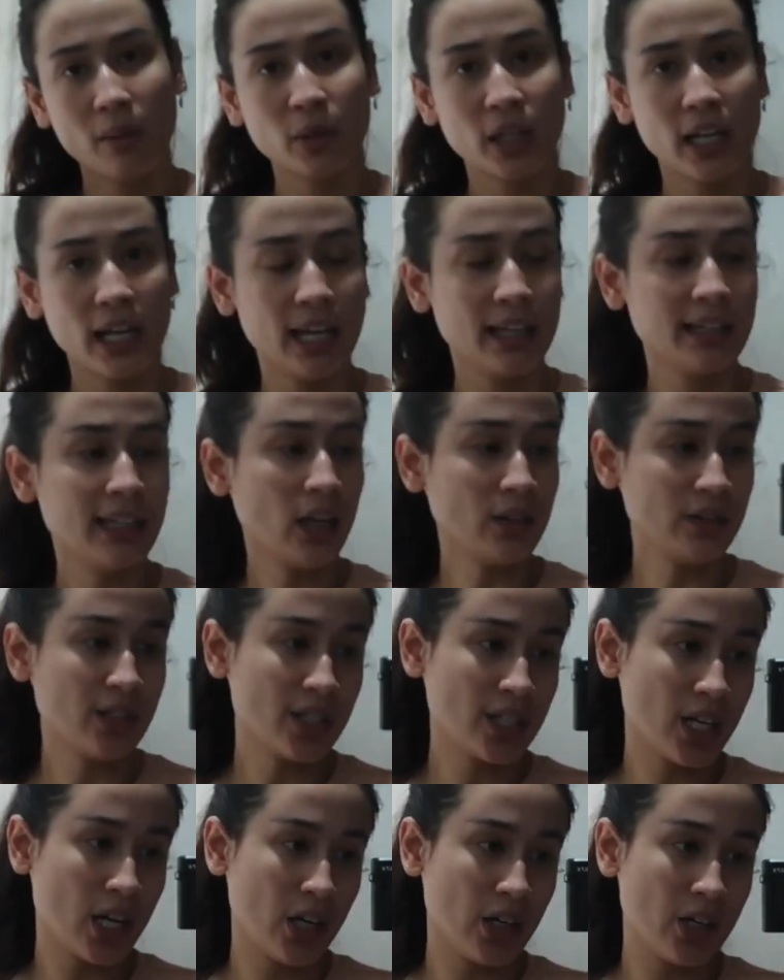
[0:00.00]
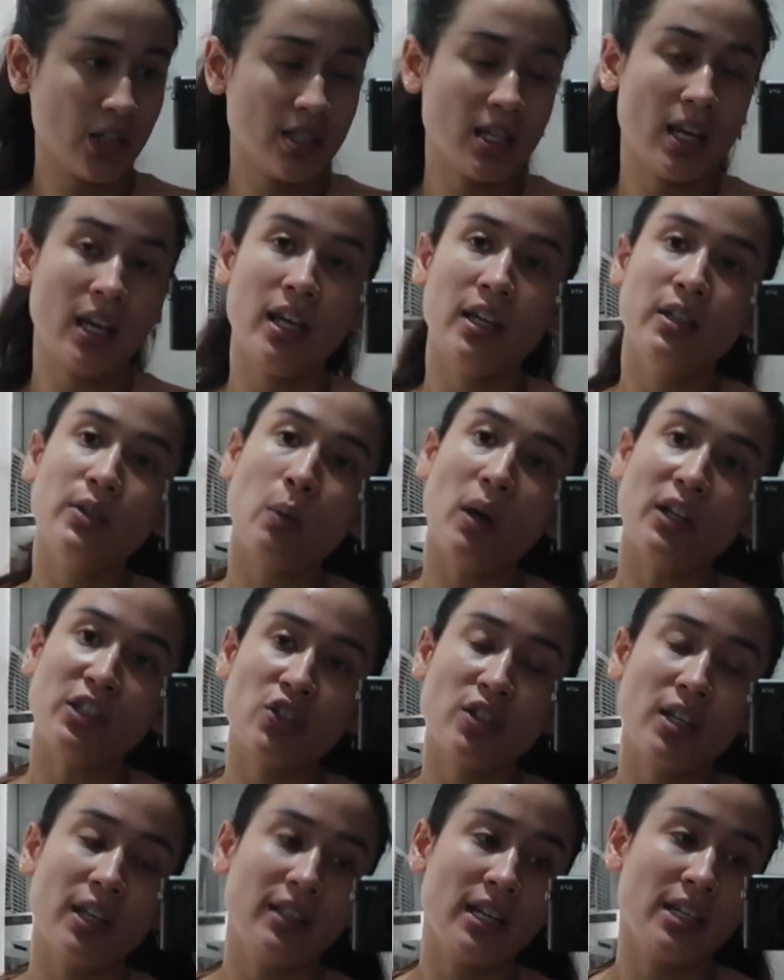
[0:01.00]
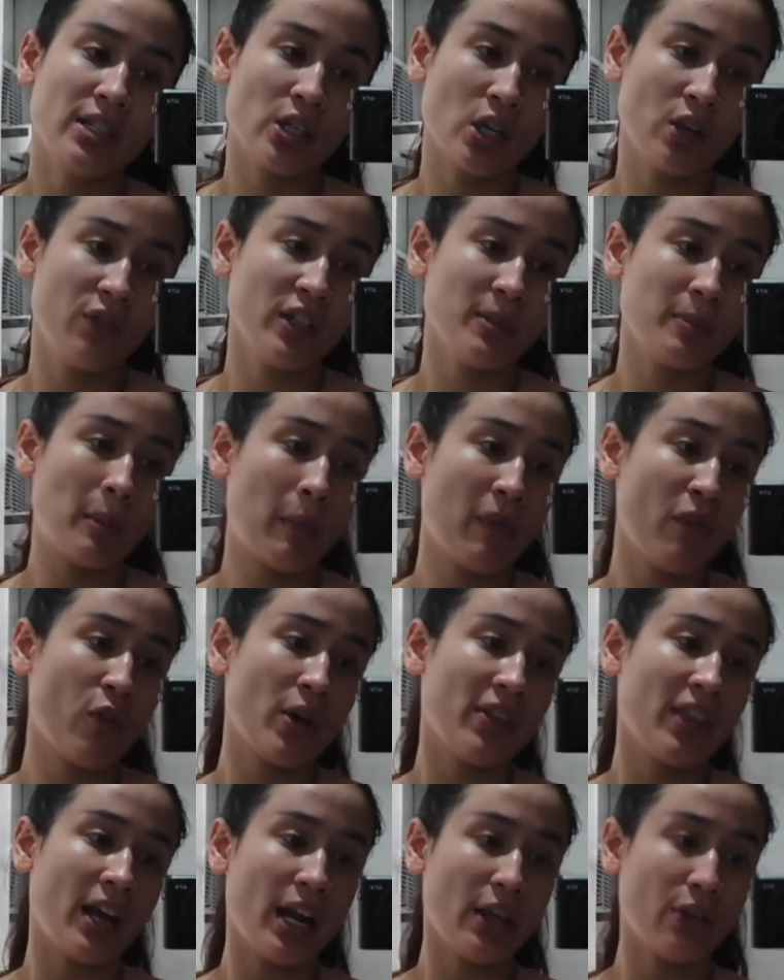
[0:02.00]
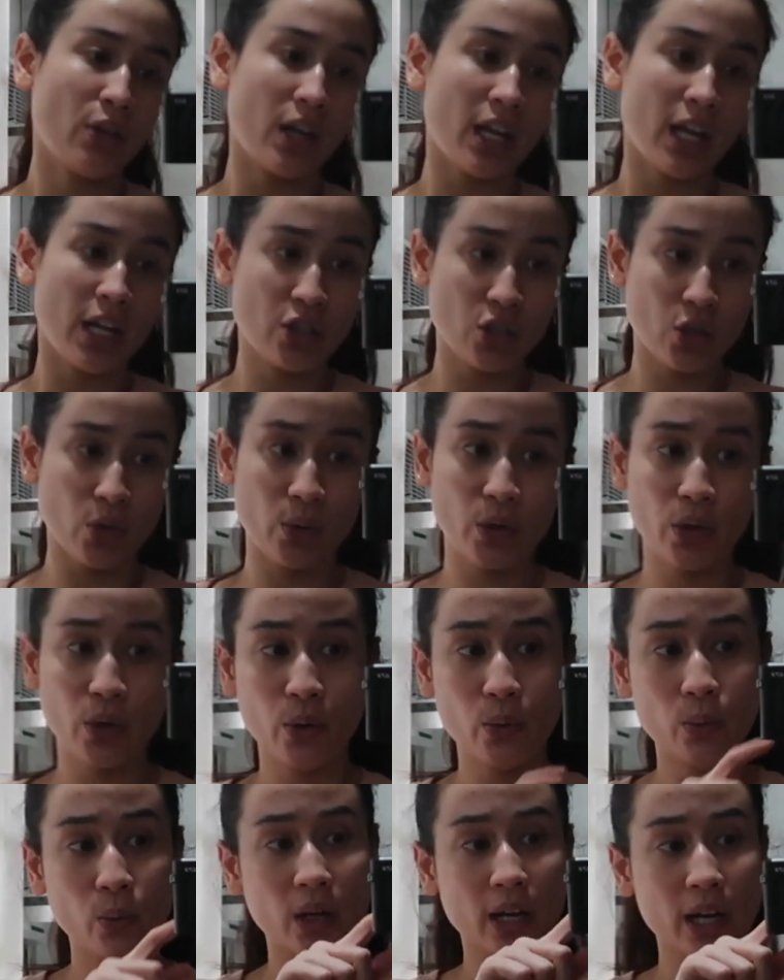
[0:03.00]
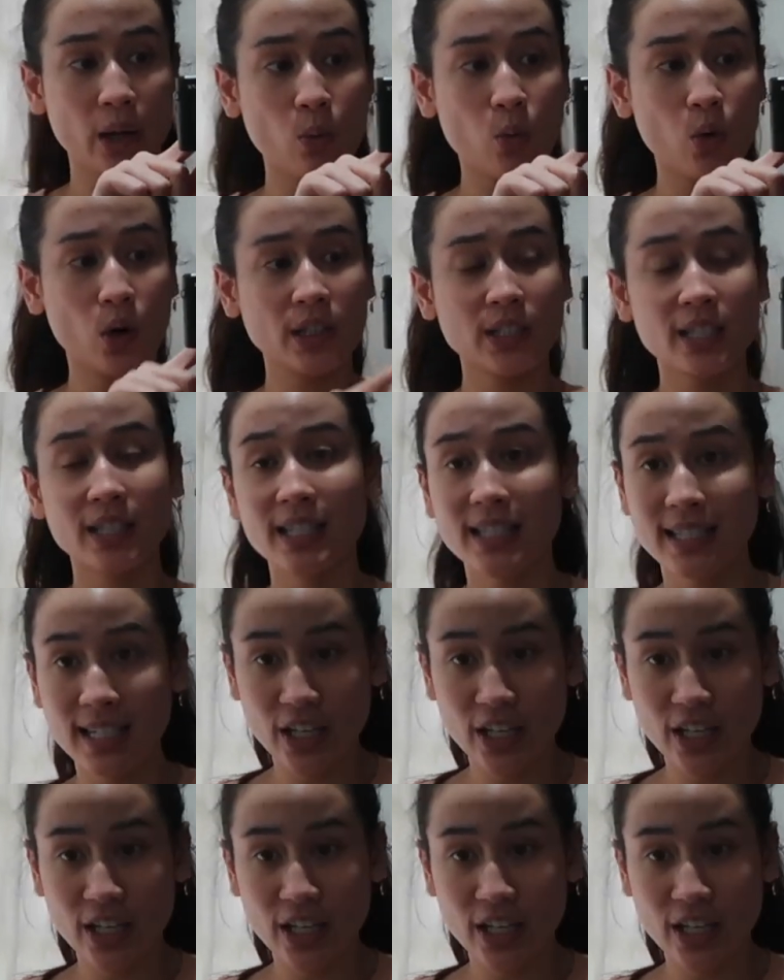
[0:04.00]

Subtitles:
I'm gonna head downstairs and watch Sunday service, but before that I thought I'd show you what I wore to the